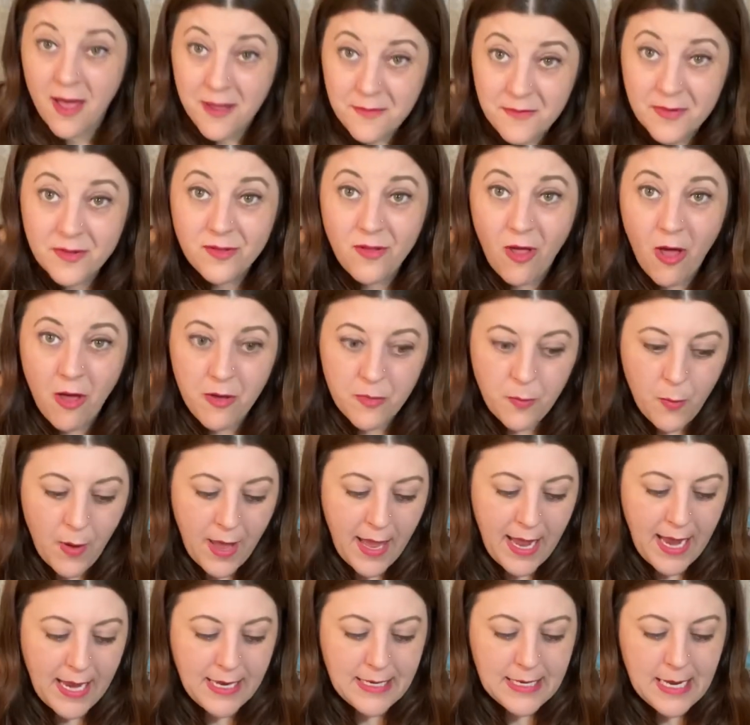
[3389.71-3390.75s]
come a long
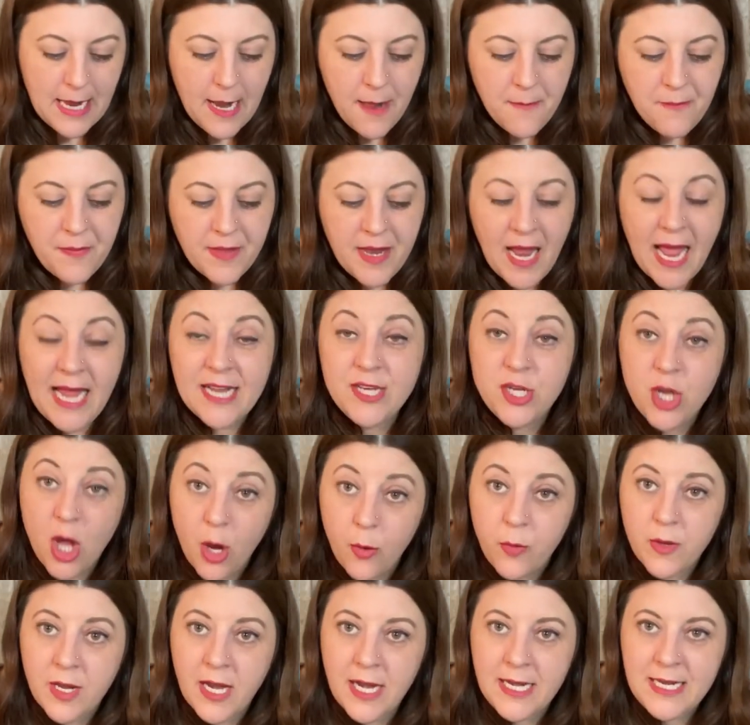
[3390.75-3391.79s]
way, but I
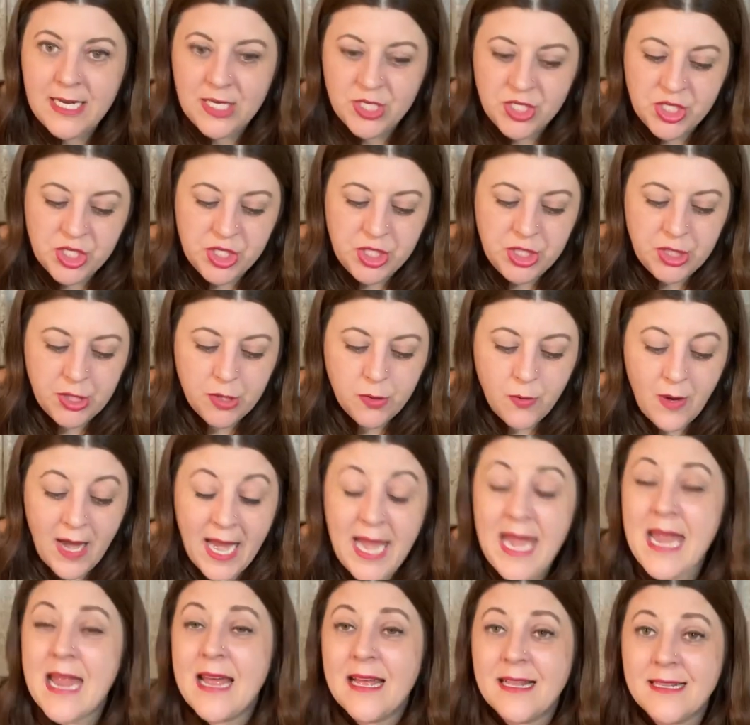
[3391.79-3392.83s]
know what I need to do,
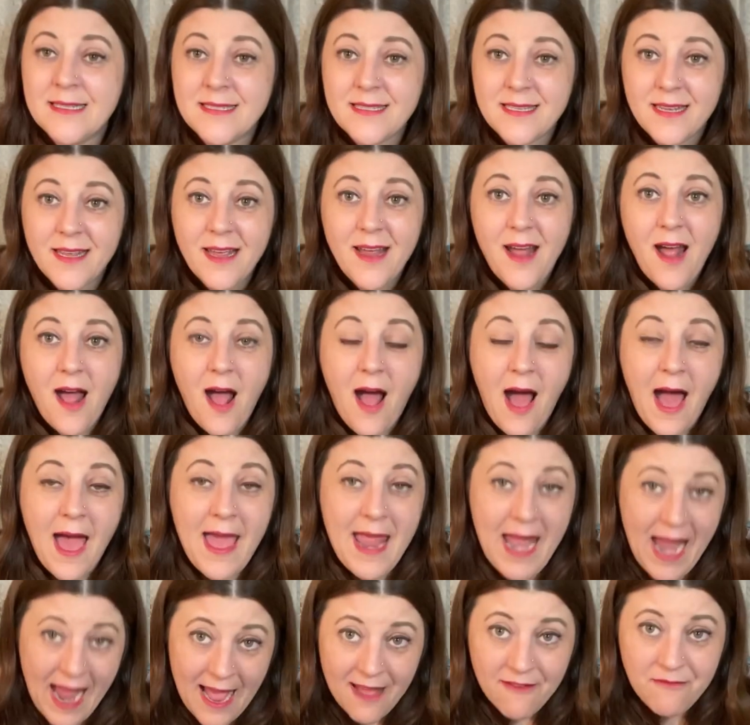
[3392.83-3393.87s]
and
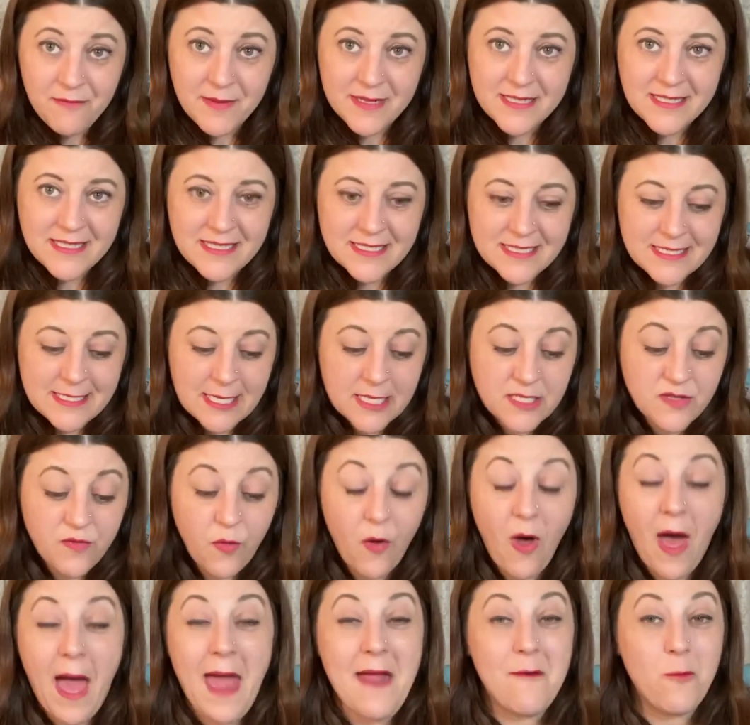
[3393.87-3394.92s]
I have been
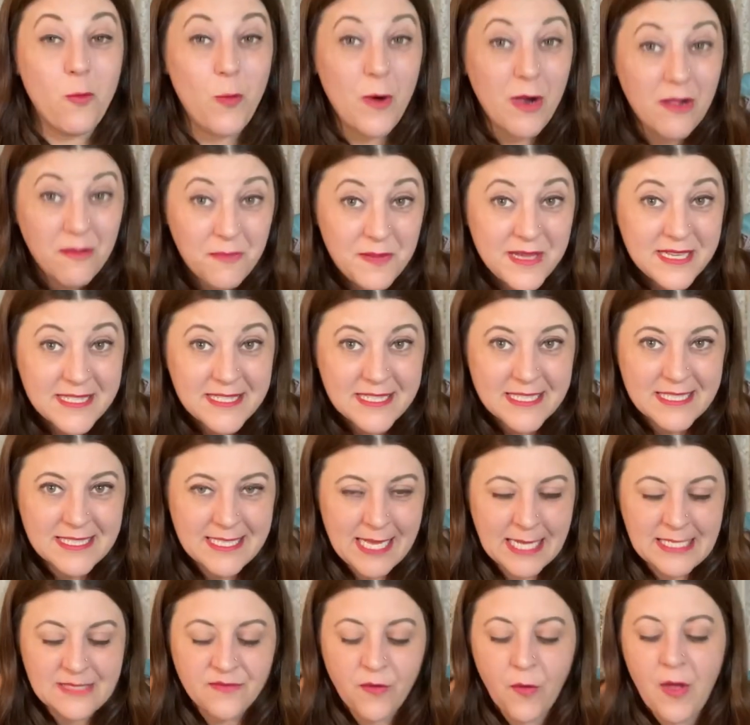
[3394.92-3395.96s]
successful, I will be
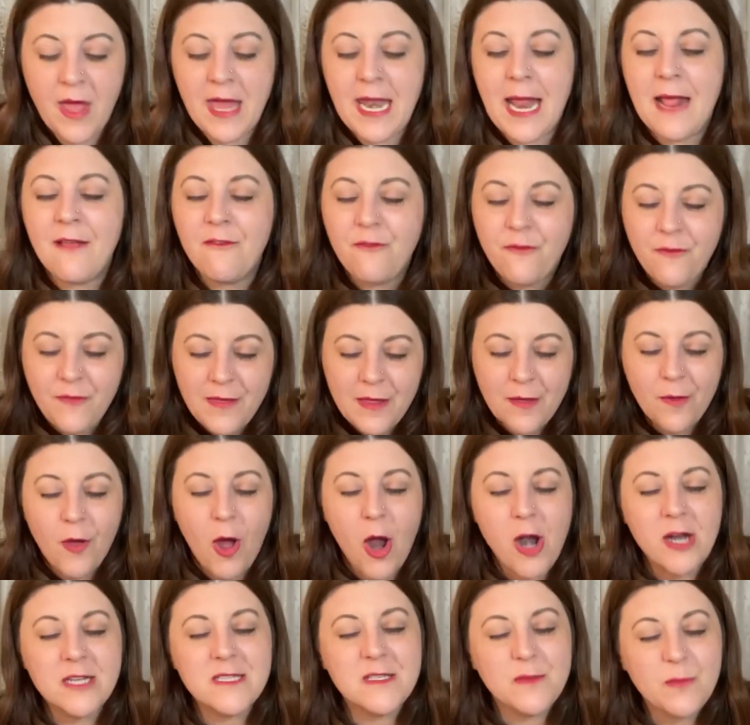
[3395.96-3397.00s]
successful, and I feel
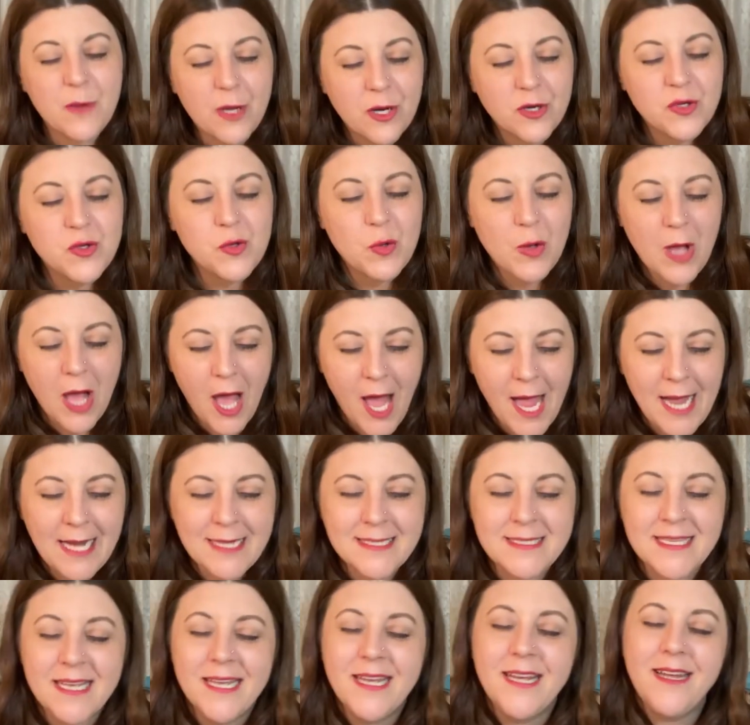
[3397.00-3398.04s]
our spiritual
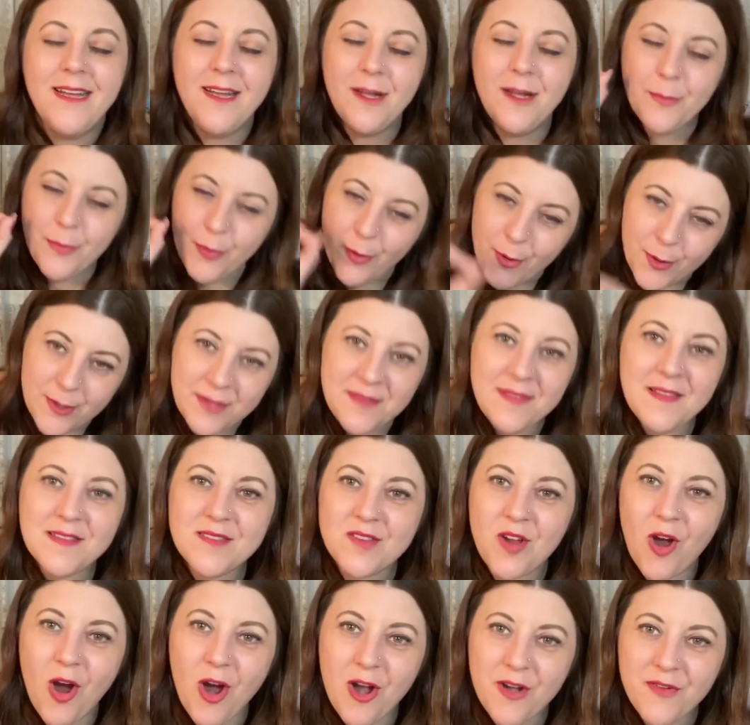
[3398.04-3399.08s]
guides pulling
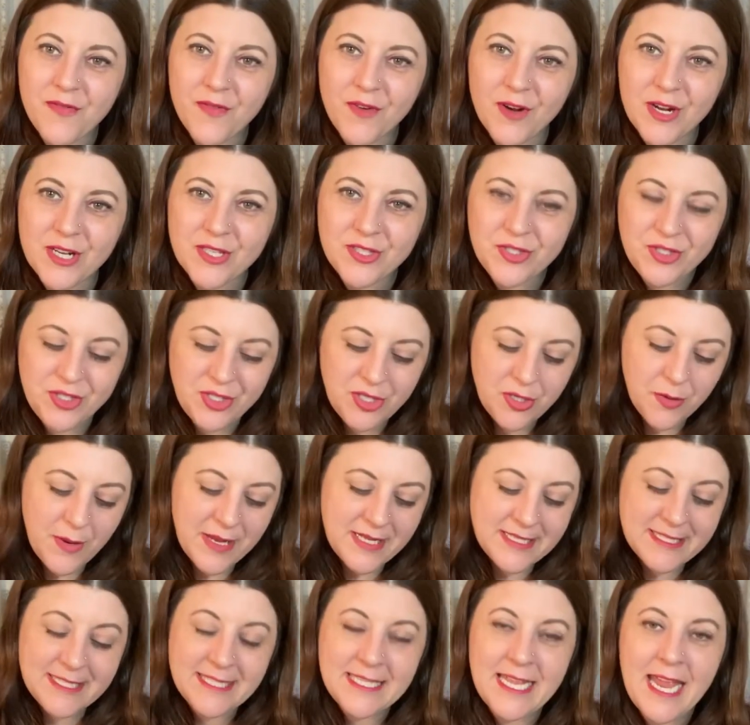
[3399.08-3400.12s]
this card for us too
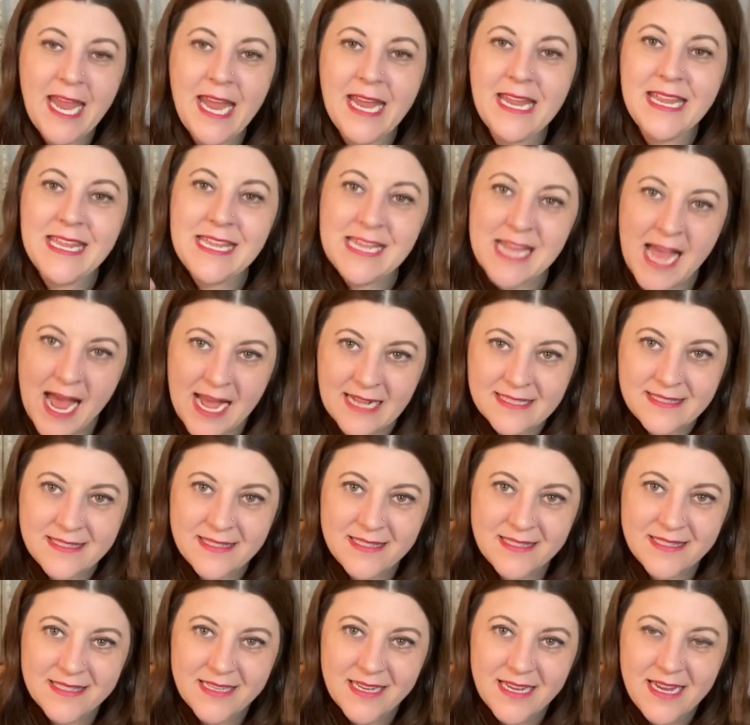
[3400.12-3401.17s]
and saying,
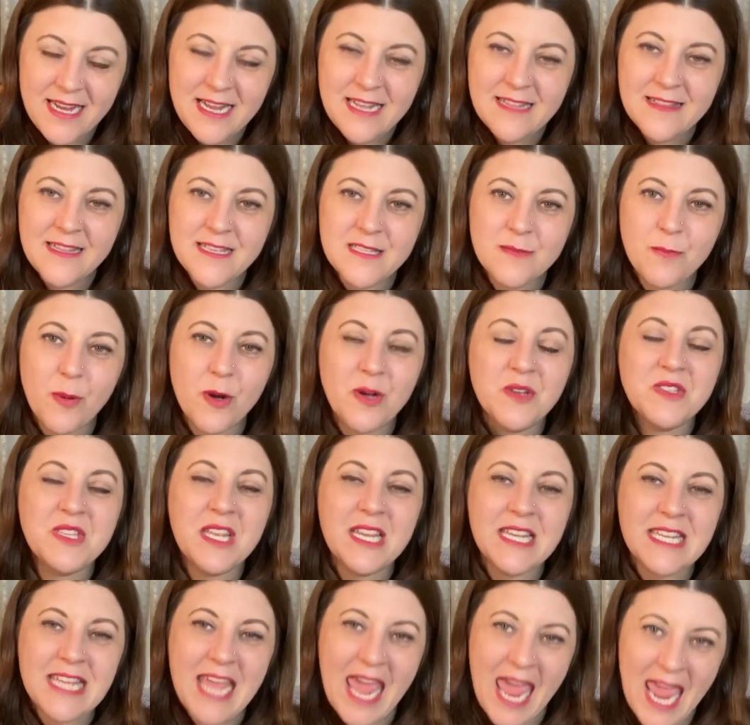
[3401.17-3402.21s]
yes, this
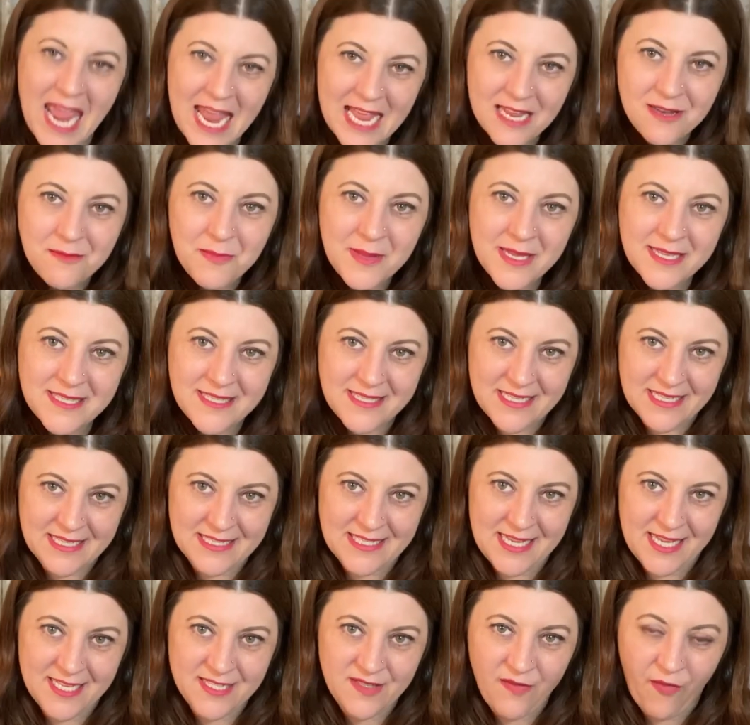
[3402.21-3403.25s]
person can be
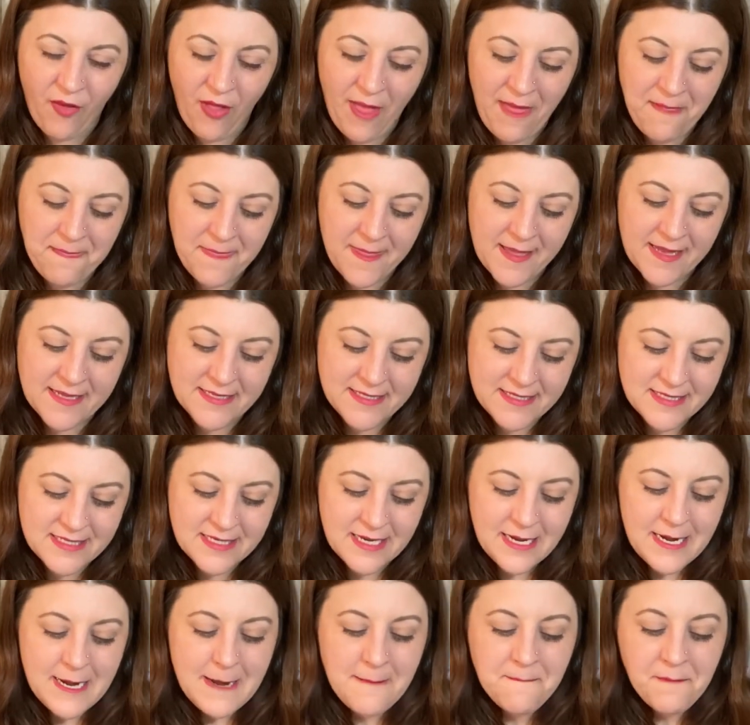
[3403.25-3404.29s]
successful at this.